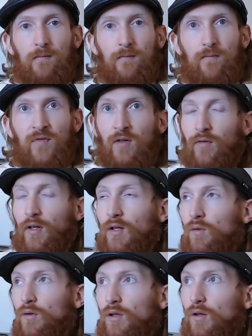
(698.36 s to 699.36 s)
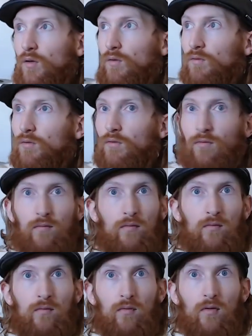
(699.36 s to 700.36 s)
Their video will go
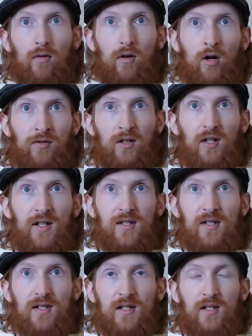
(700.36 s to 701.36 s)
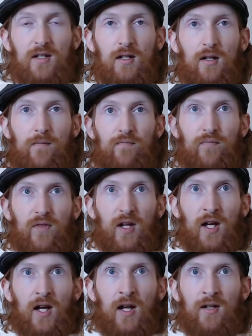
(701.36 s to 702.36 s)
on the list,
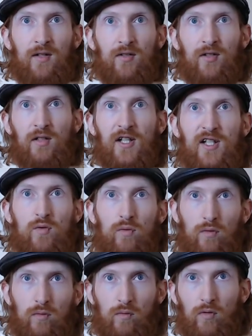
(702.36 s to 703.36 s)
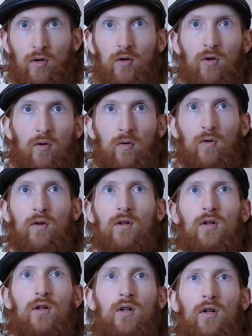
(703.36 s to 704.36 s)
and the list will roll
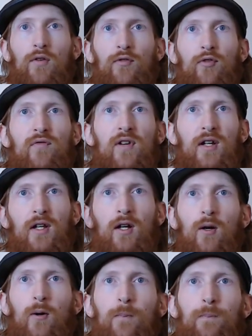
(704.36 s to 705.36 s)
through the video.